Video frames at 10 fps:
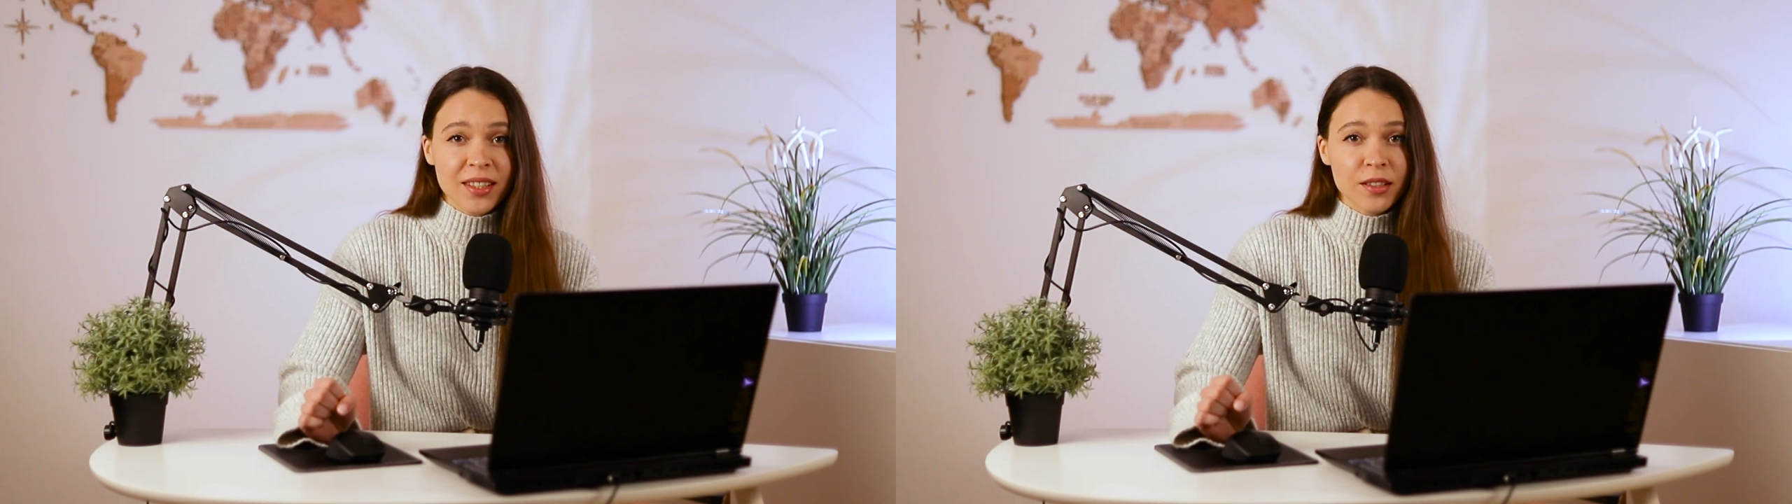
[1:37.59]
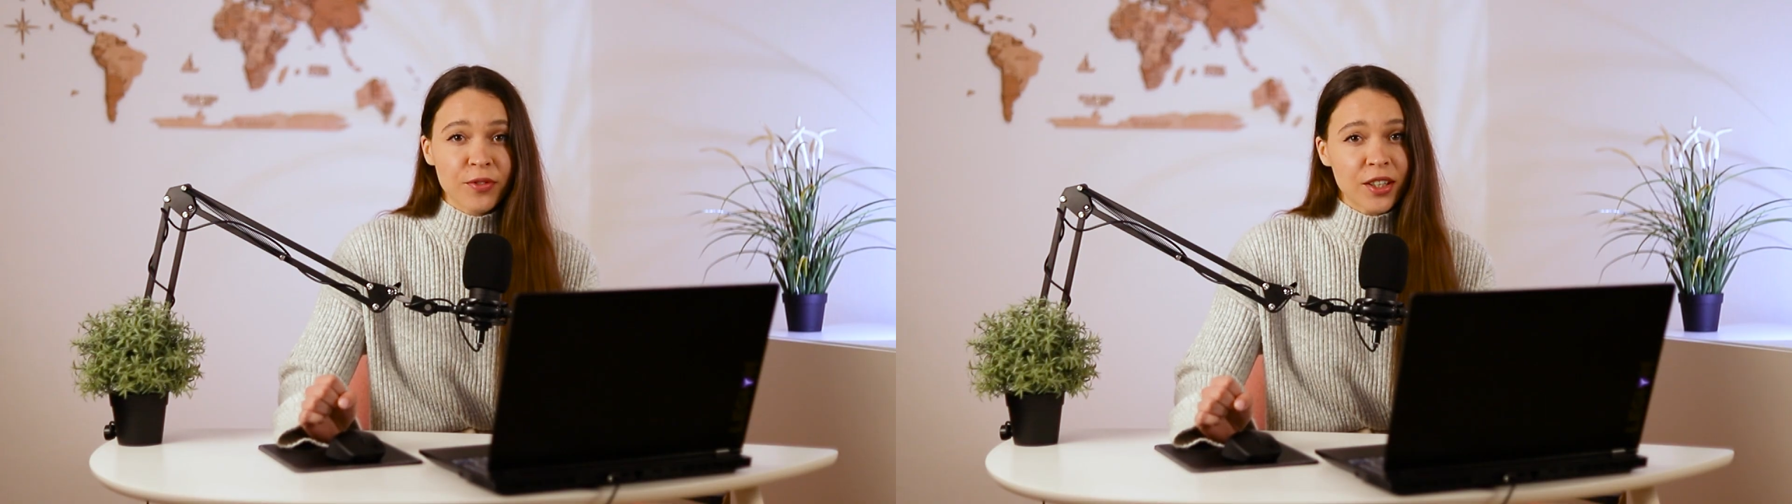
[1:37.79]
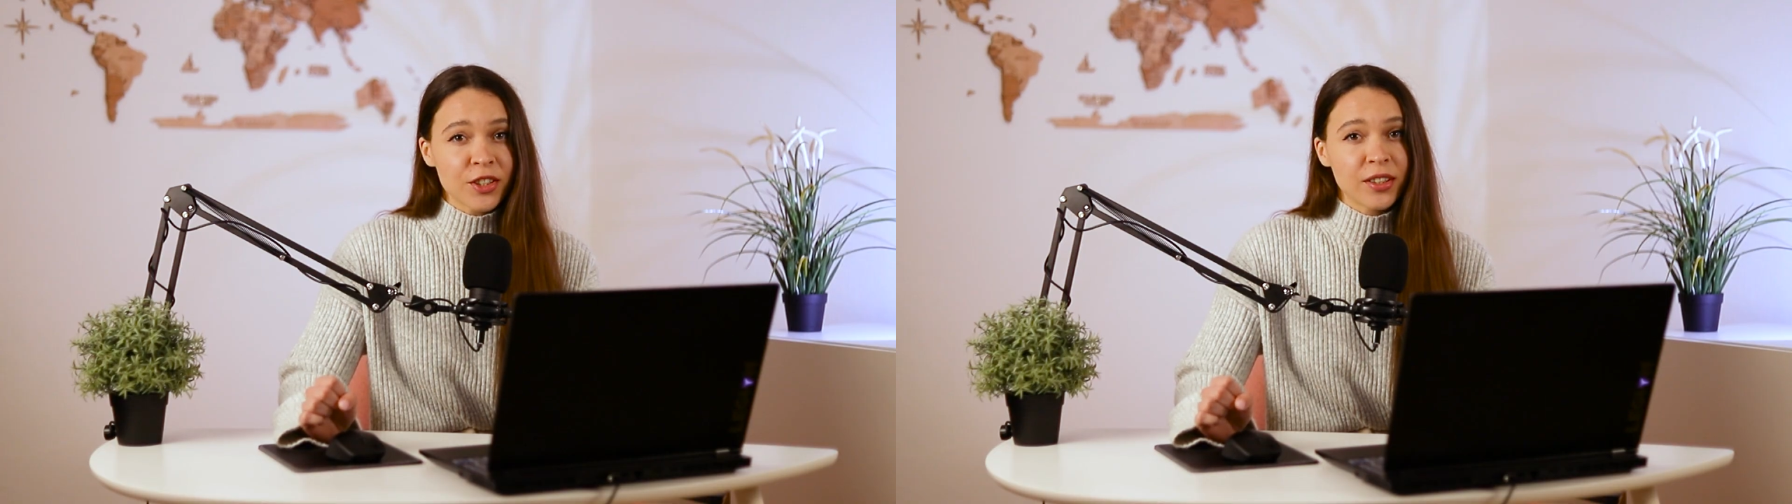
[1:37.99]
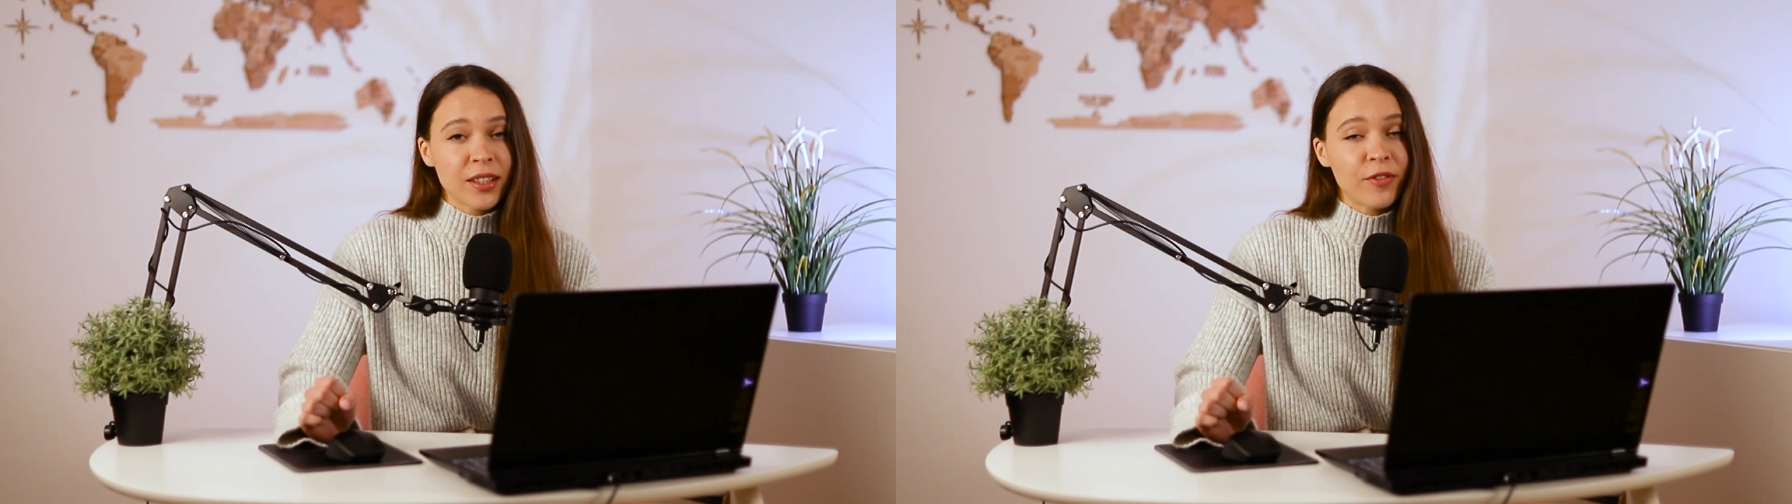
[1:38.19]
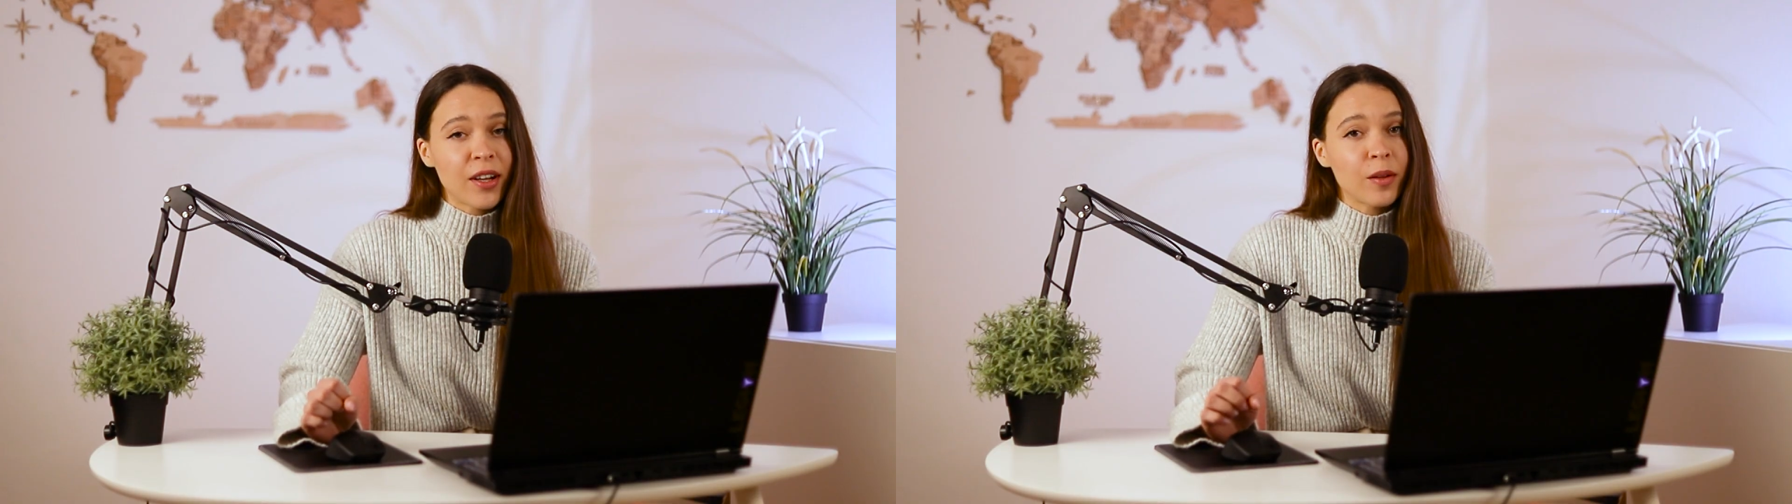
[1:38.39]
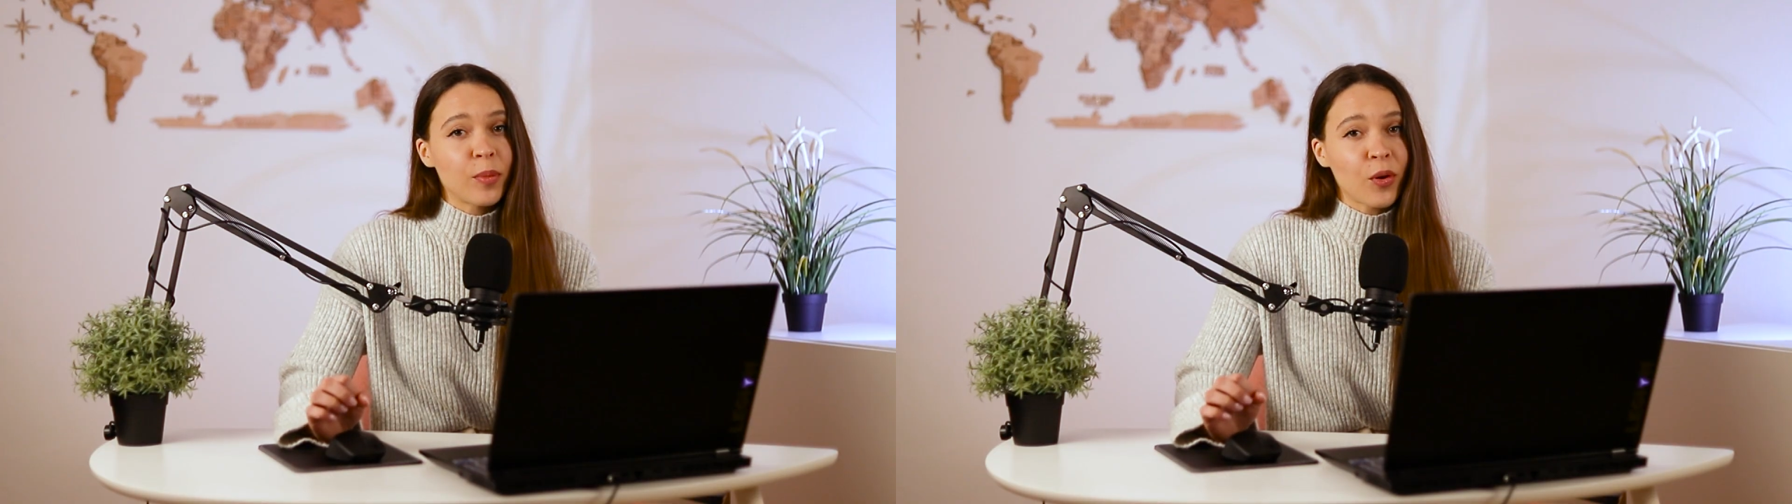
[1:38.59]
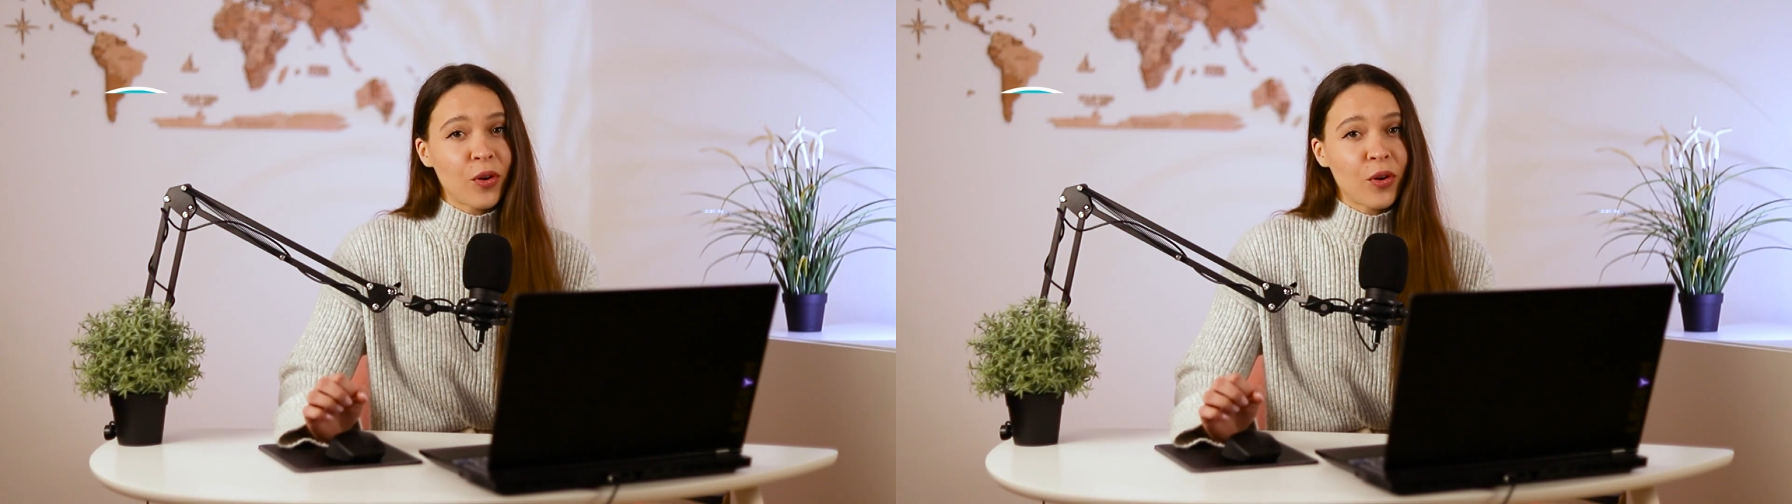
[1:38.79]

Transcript: this function is available